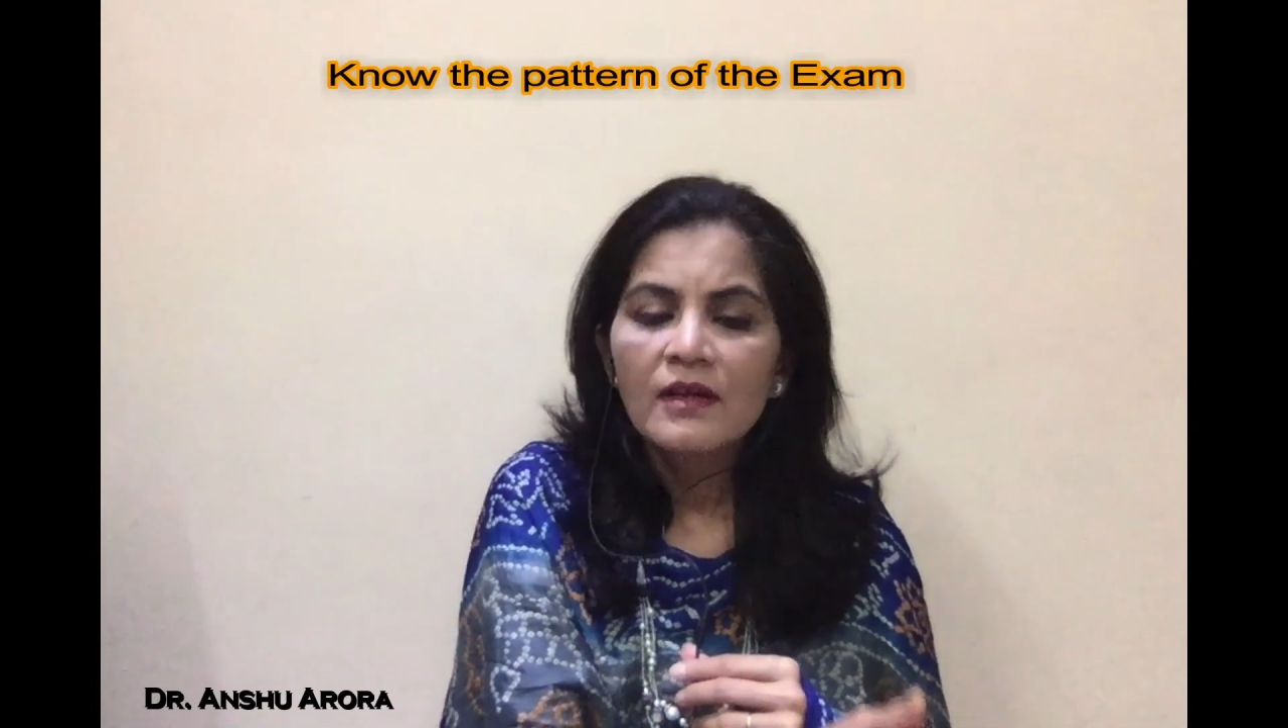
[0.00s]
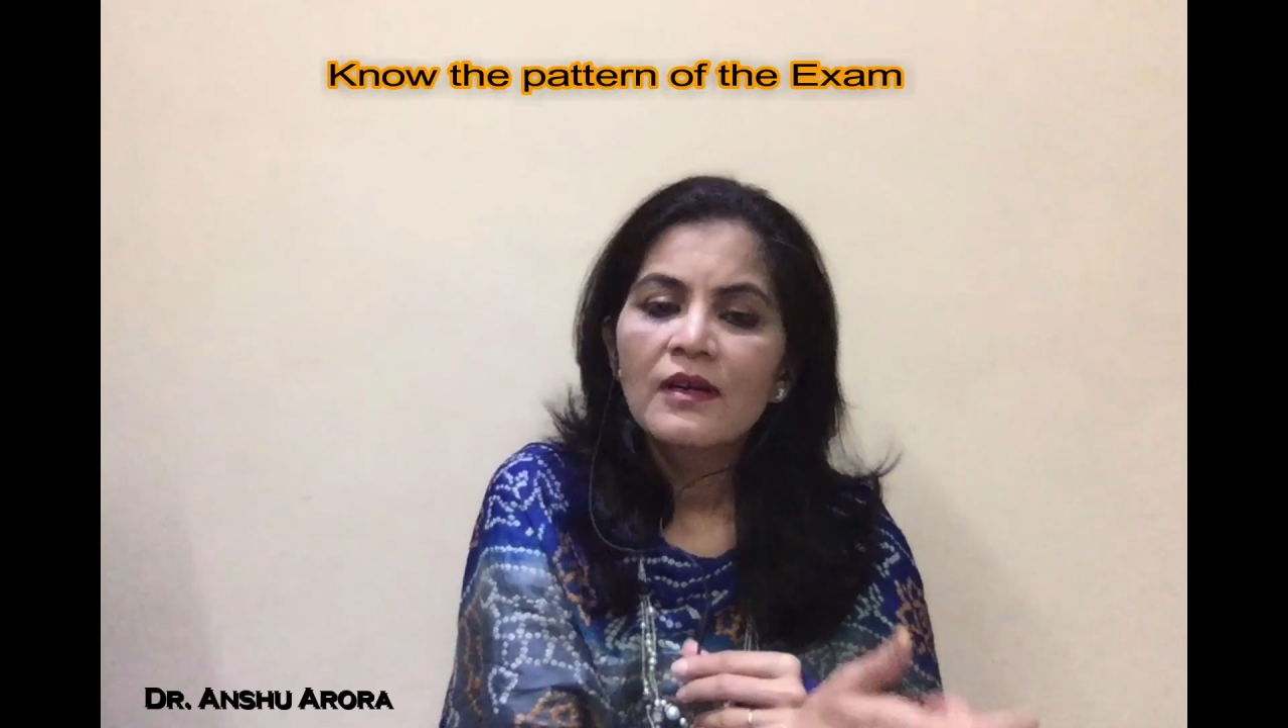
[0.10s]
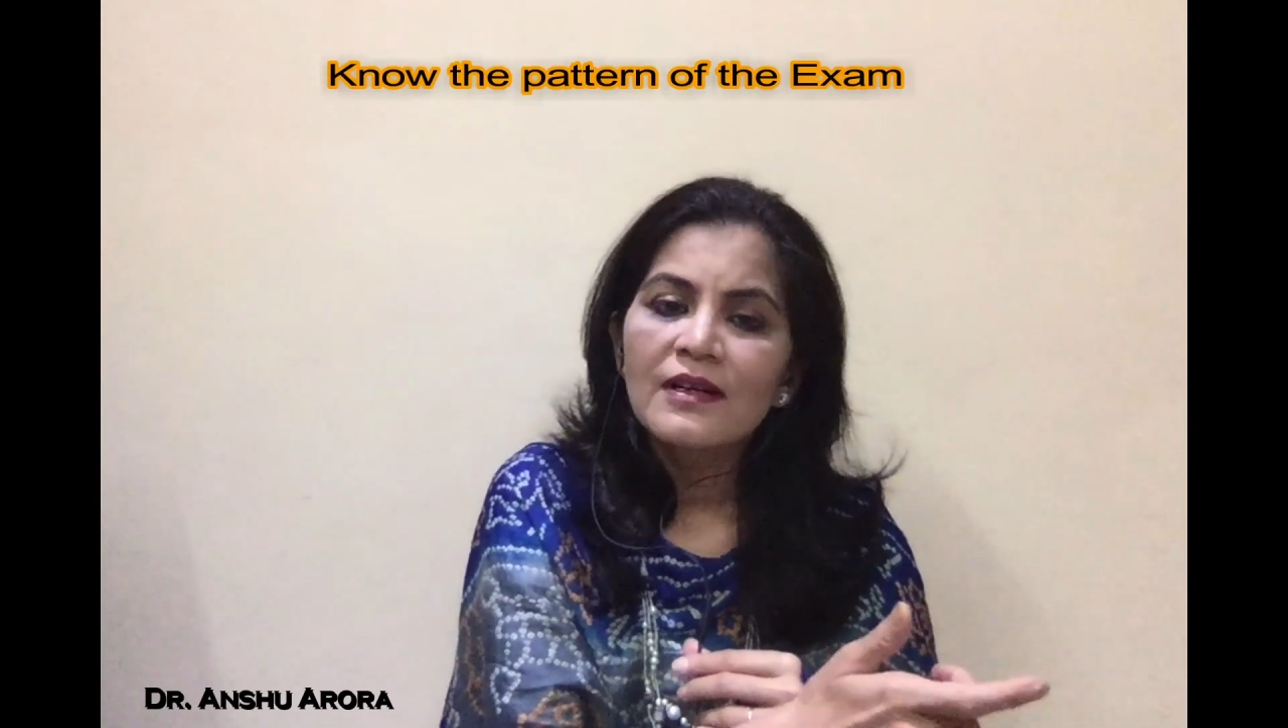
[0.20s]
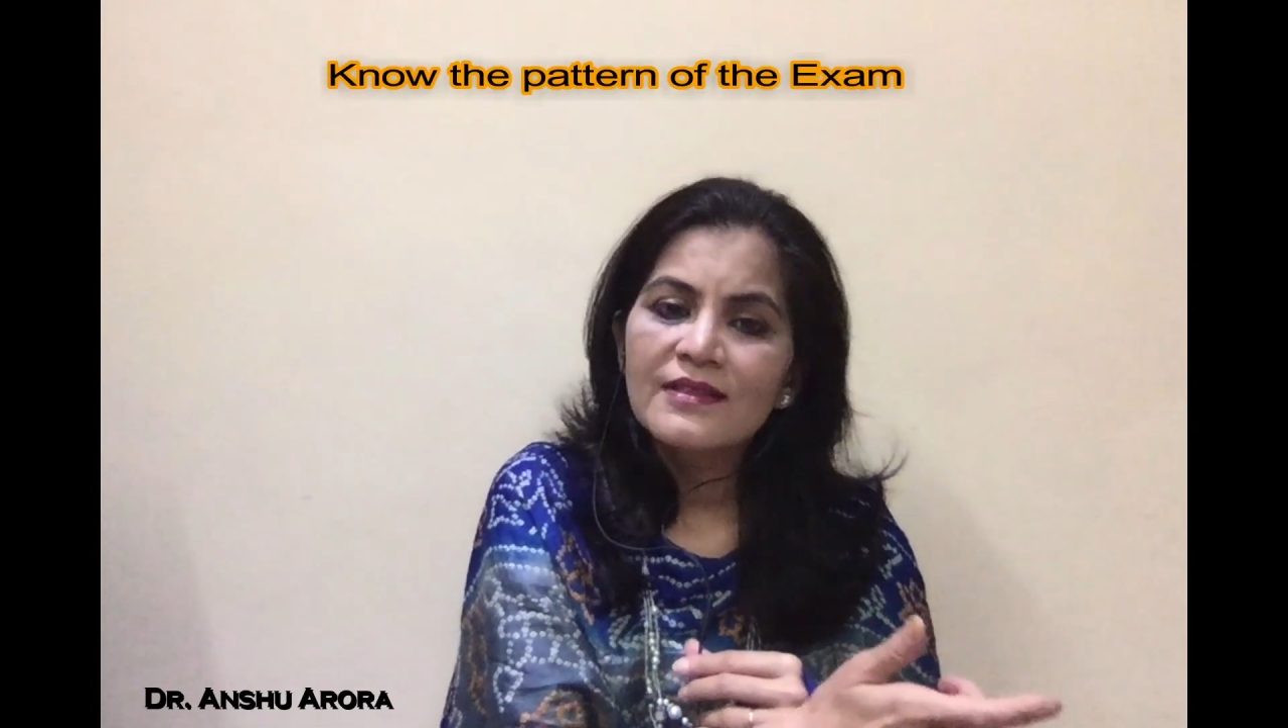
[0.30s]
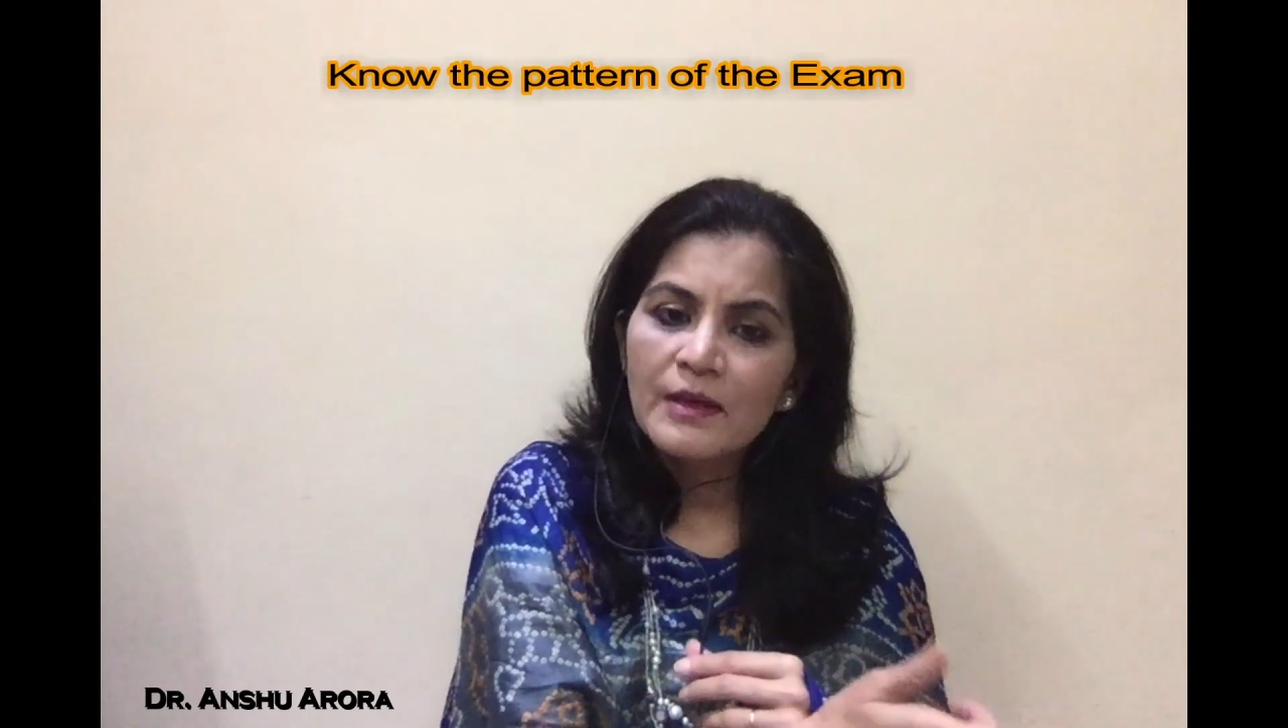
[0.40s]

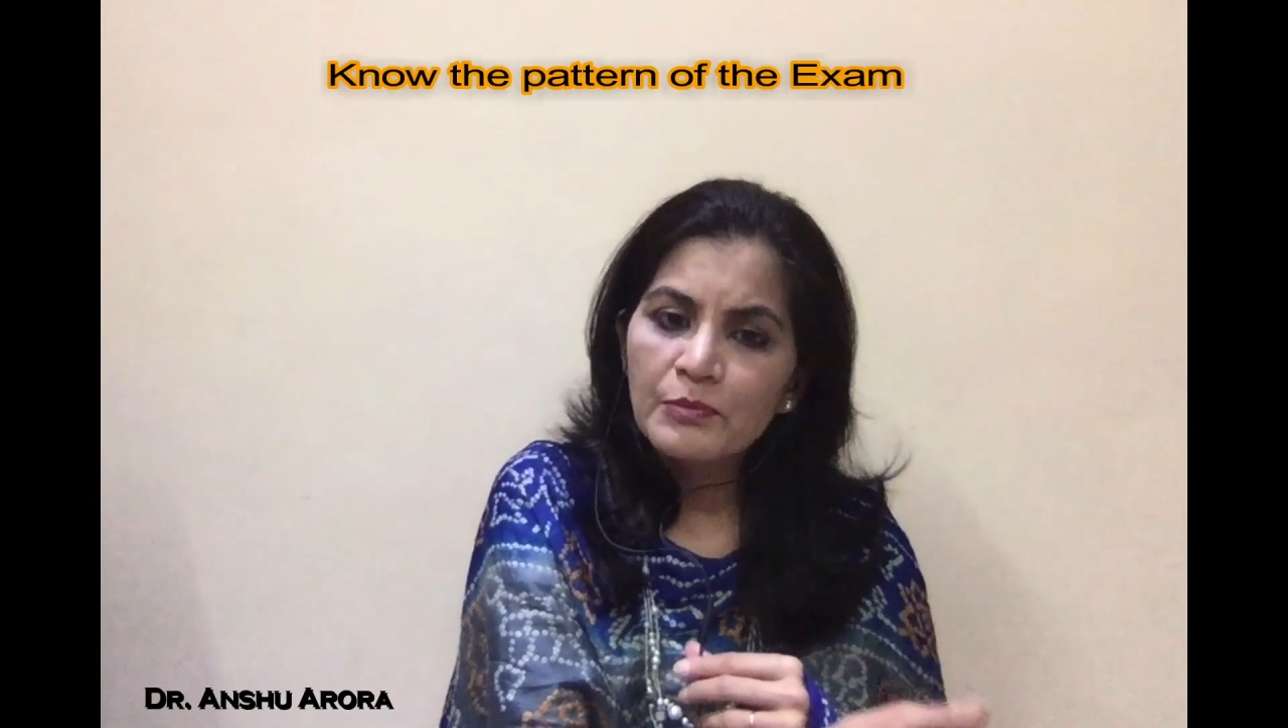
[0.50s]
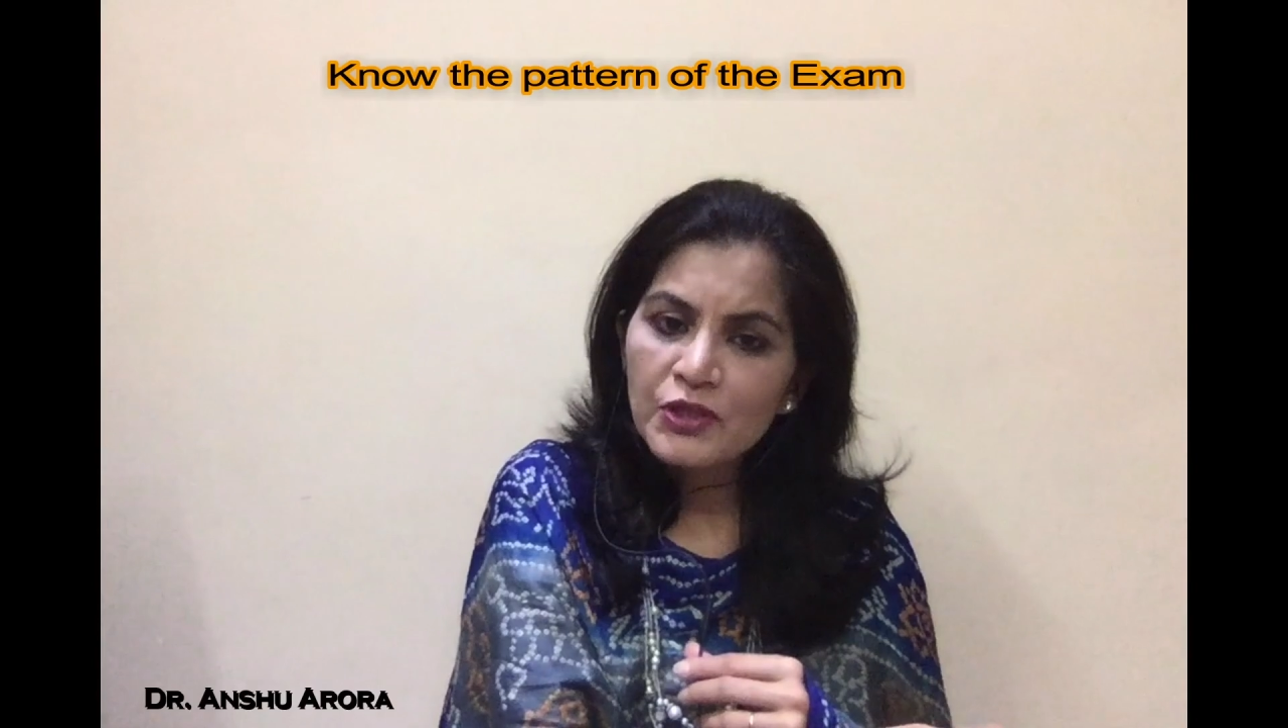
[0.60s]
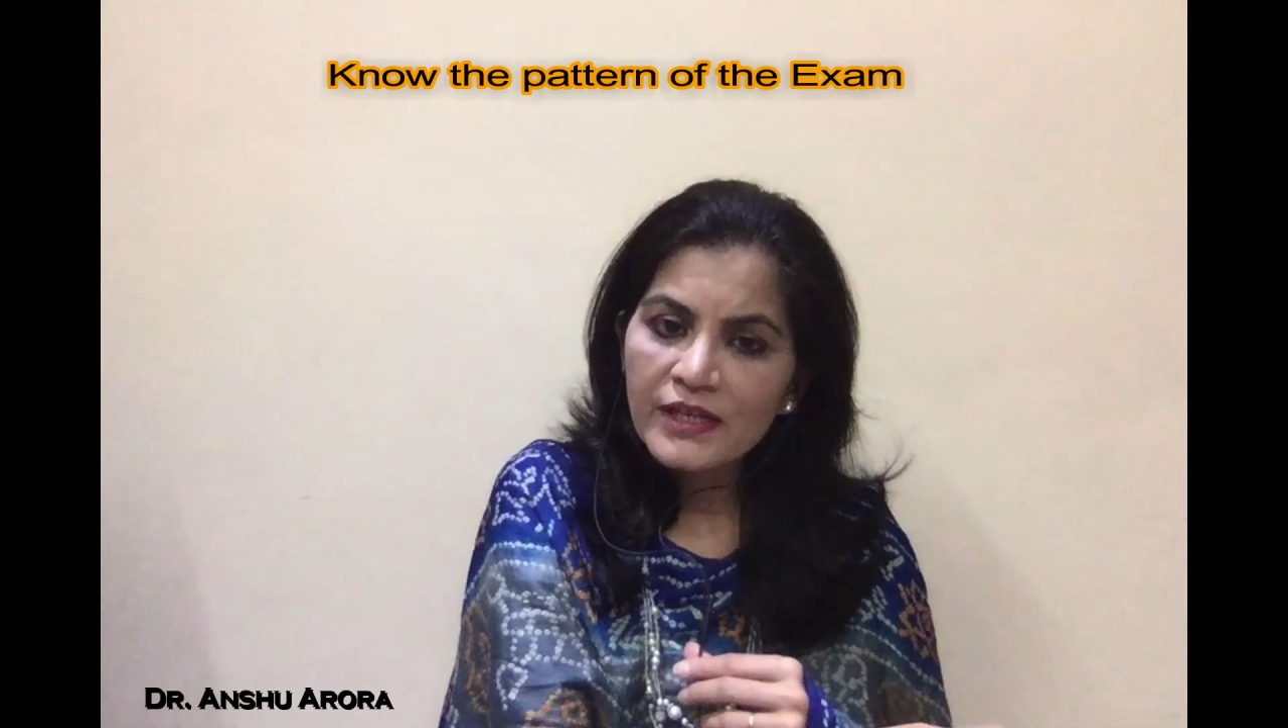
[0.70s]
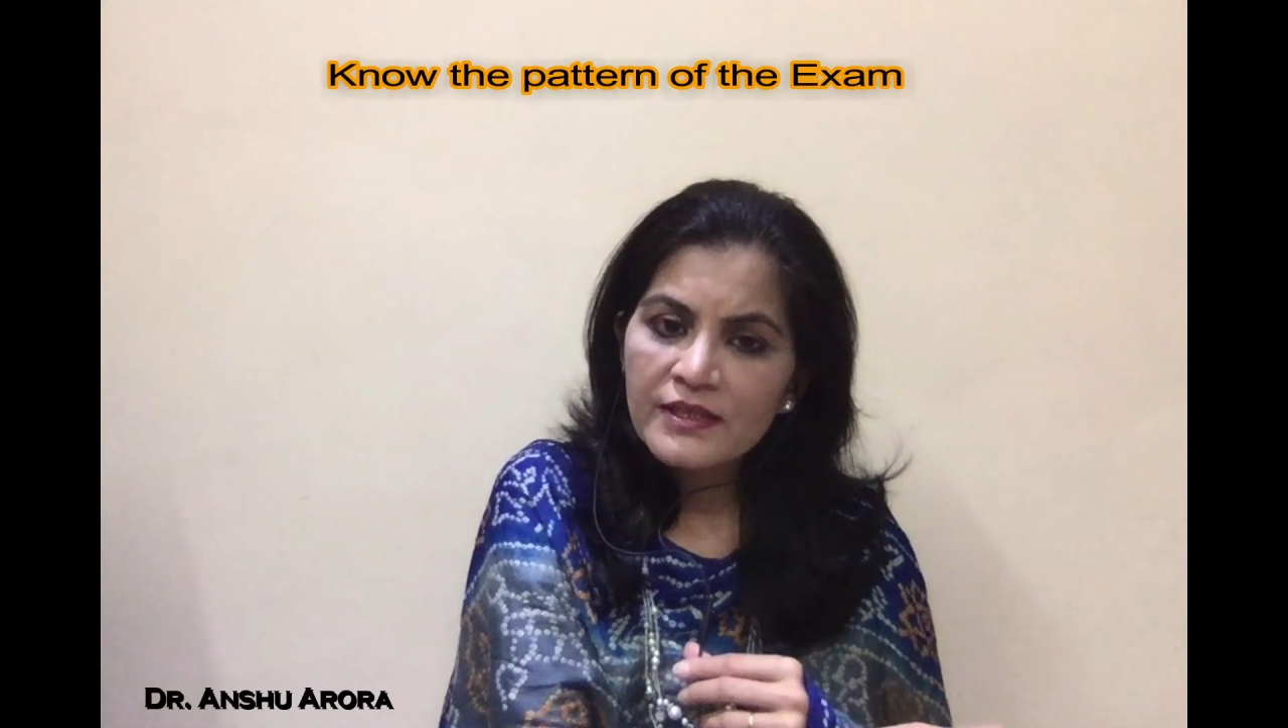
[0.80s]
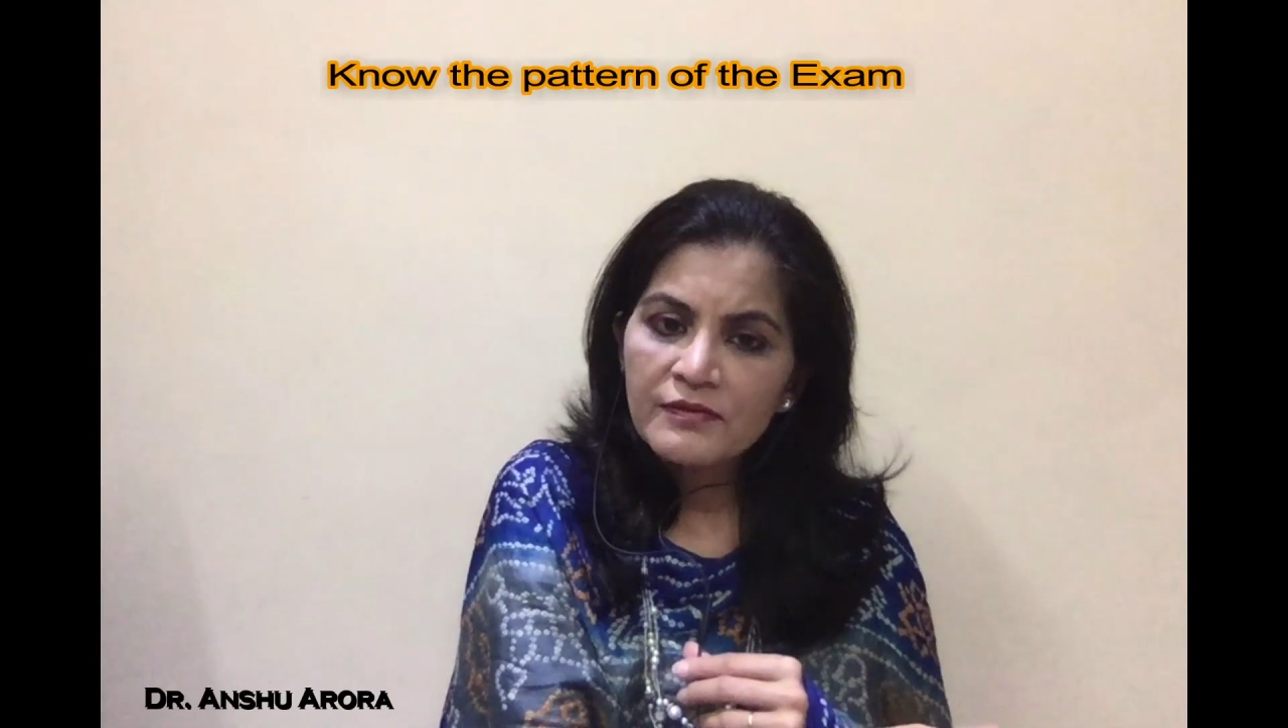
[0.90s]
a
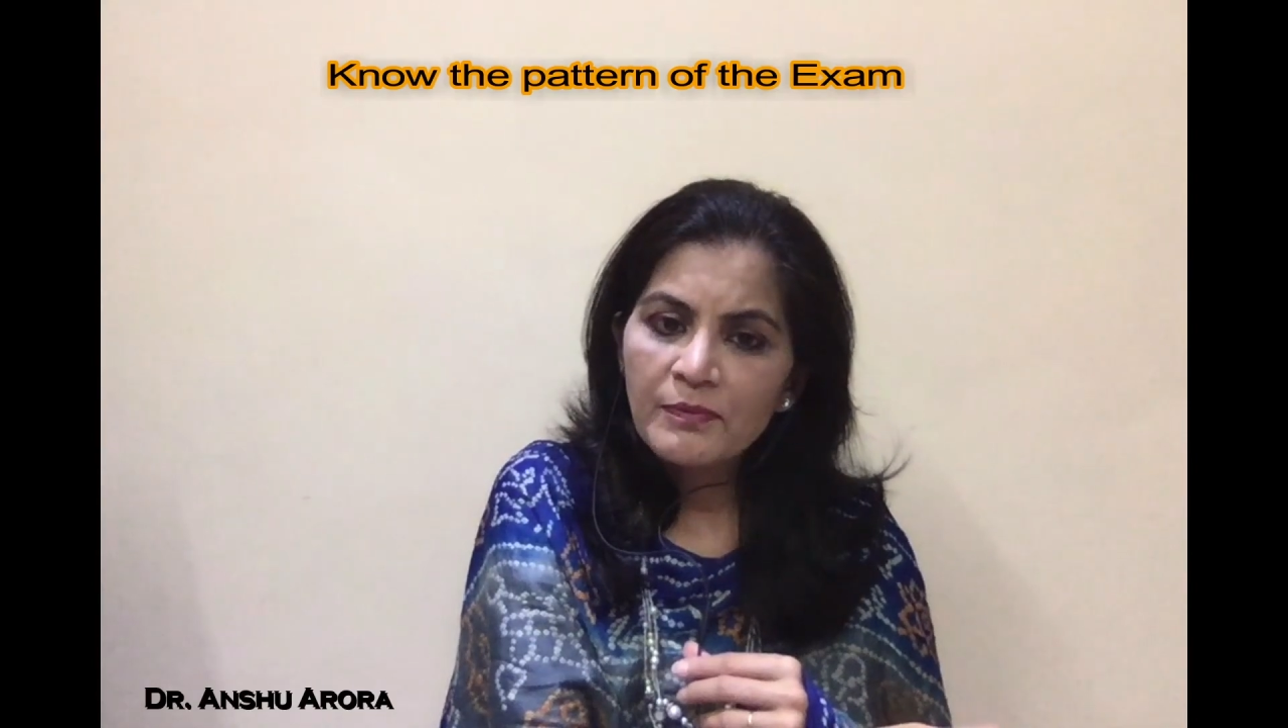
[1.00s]
subjective